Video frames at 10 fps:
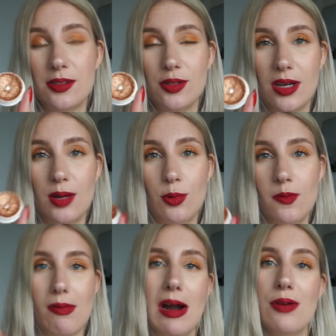to kind of
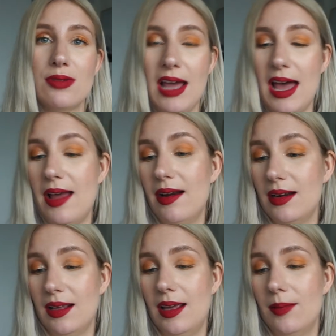move around and
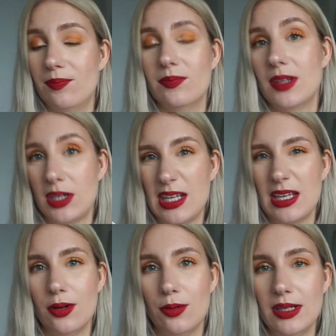dig
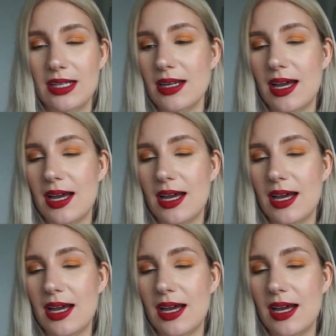a hole in,